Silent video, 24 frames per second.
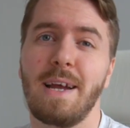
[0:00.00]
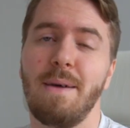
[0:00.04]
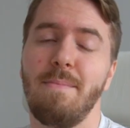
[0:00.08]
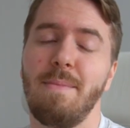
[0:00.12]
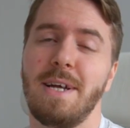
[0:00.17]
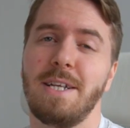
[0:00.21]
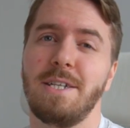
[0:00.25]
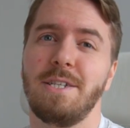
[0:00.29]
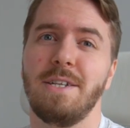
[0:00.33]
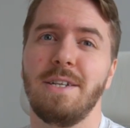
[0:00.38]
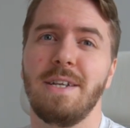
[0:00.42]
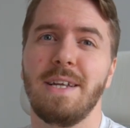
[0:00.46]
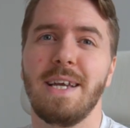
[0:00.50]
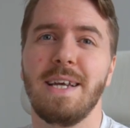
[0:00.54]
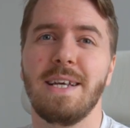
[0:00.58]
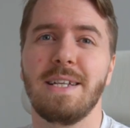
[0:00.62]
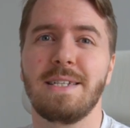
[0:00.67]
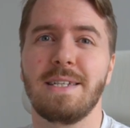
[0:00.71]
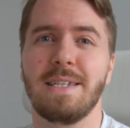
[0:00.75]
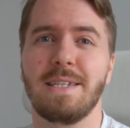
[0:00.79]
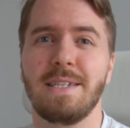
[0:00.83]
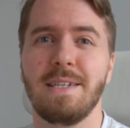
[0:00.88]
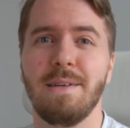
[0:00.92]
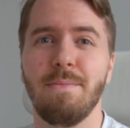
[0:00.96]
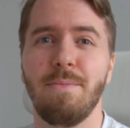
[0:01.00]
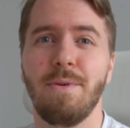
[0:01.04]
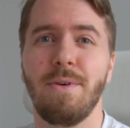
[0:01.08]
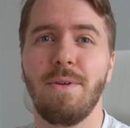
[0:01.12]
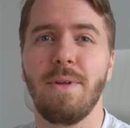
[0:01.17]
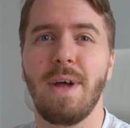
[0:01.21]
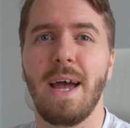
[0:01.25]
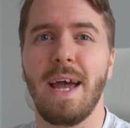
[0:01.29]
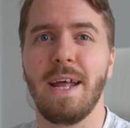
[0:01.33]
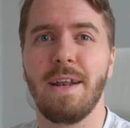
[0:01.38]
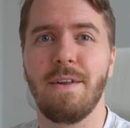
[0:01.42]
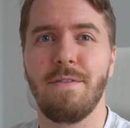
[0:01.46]
I mentioned, it's a simple
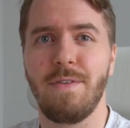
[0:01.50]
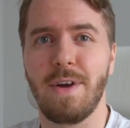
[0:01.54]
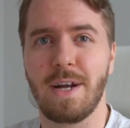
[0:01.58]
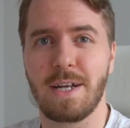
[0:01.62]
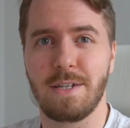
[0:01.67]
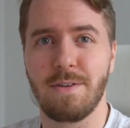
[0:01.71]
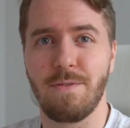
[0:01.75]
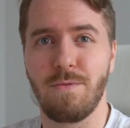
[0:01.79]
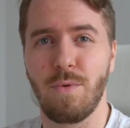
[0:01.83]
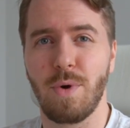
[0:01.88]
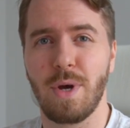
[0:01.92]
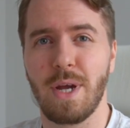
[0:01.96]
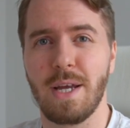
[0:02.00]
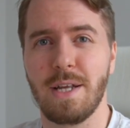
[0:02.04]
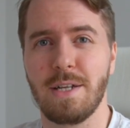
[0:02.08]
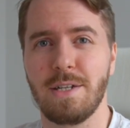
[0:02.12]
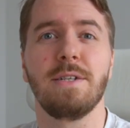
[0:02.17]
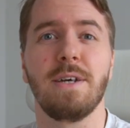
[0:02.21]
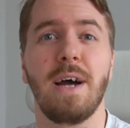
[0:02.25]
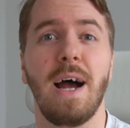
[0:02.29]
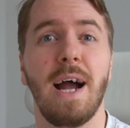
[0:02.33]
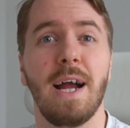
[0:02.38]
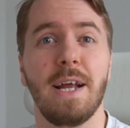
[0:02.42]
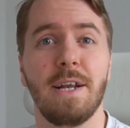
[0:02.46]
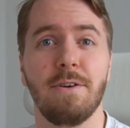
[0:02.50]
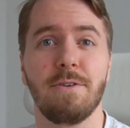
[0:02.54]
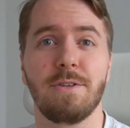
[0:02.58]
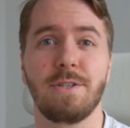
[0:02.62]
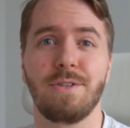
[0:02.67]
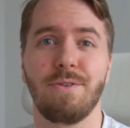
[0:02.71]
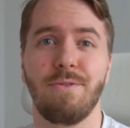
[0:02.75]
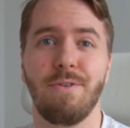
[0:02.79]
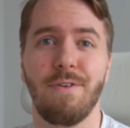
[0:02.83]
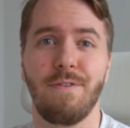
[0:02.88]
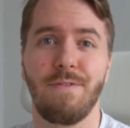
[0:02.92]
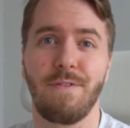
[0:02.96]
and effective way to hide your
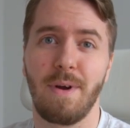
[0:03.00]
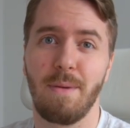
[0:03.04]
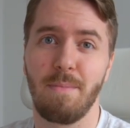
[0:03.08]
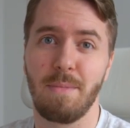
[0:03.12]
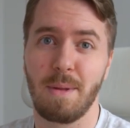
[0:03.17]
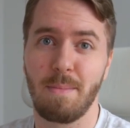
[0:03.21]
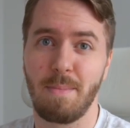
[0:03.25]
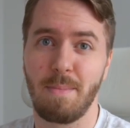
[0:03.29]
store from the